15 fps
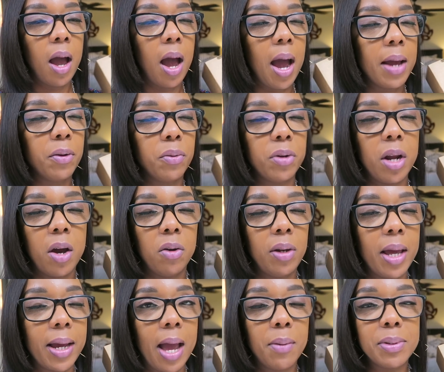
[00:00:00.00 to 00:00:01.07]
I don't know,
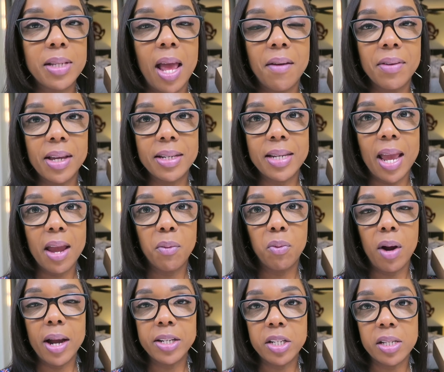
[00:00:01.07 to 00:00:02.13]
like I was having a day
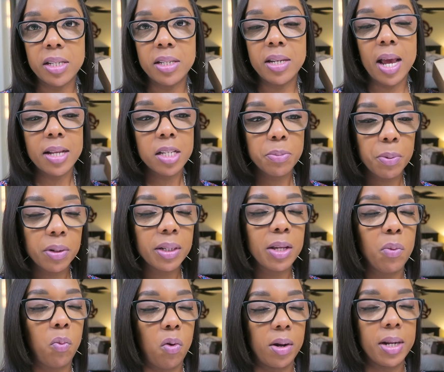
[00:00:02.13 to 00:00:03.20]
where I just desperately
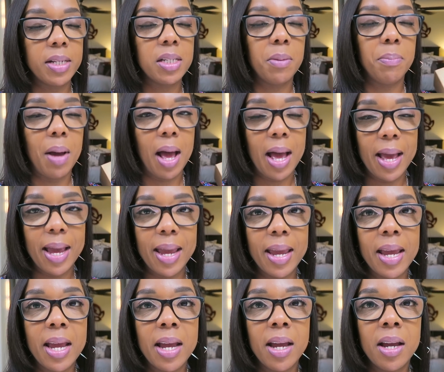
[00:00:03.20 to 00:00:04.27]
wanted to
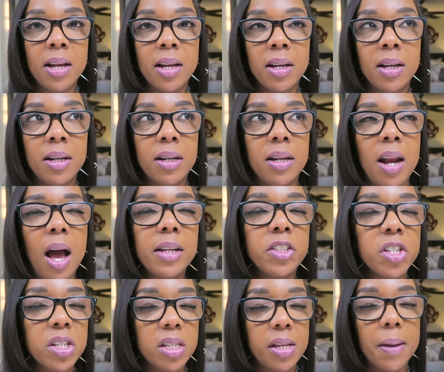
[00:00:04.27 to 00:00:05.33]
buy, not
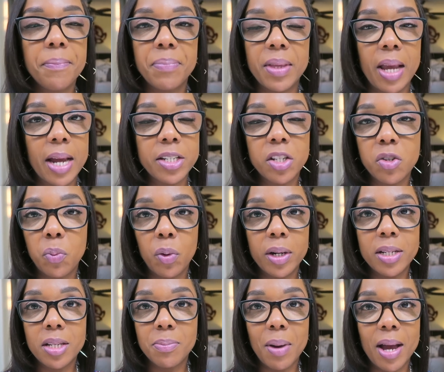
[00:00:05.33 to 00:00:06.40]
just something, I just
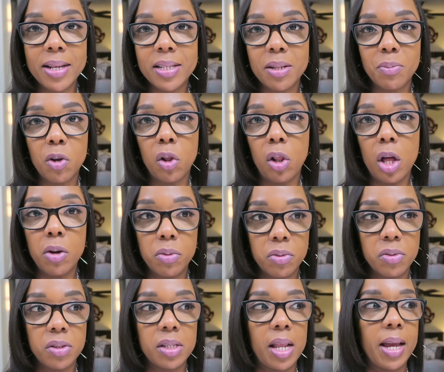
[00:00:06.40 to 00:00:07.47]
wanted to buy some
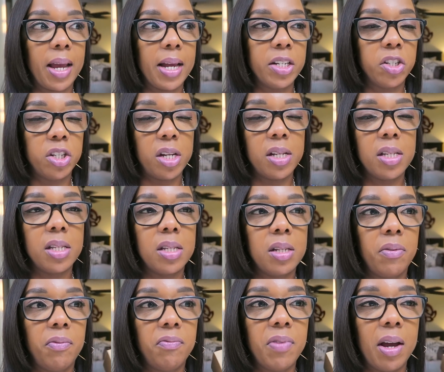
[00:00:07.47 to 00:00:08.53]
clothes. Like I
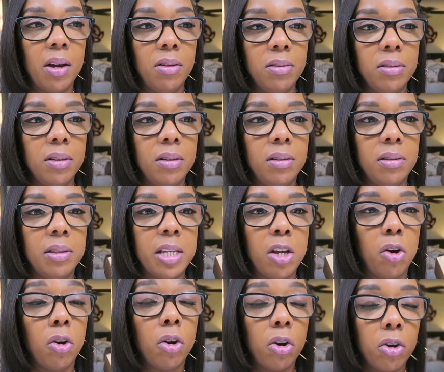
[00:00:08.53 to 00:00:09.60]
just felt the
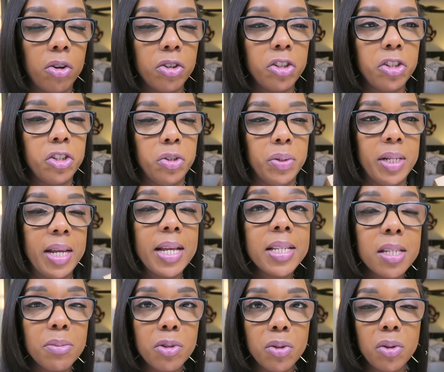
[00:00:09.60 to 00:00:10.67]
urge to get
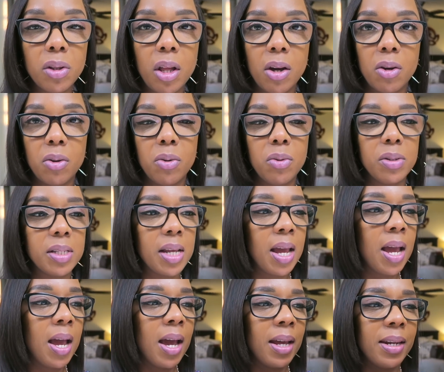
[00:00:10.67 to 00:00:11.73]
some new clothes.
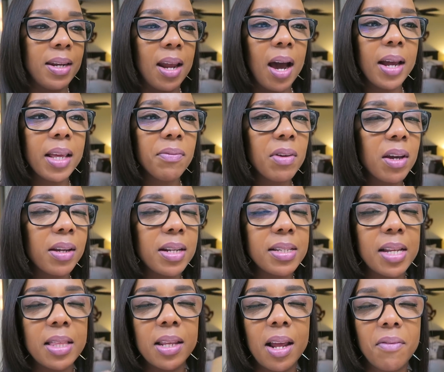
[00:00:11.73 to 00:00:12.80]
Not even gonna
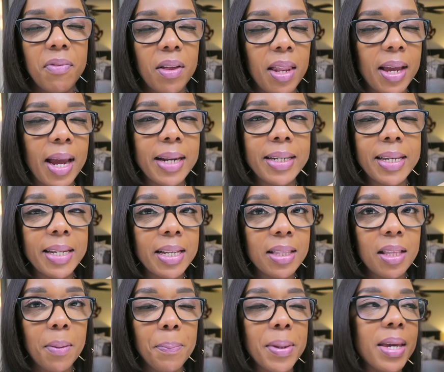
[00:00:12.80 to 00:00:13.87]
say that I felt like I needed
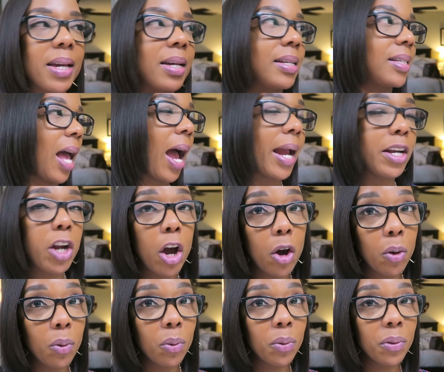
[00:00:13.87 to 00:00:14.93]
them, because I
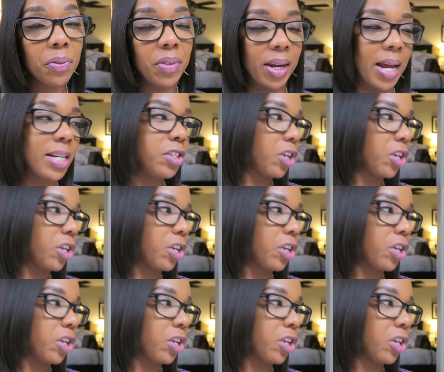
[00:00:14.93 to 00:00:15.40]
know that I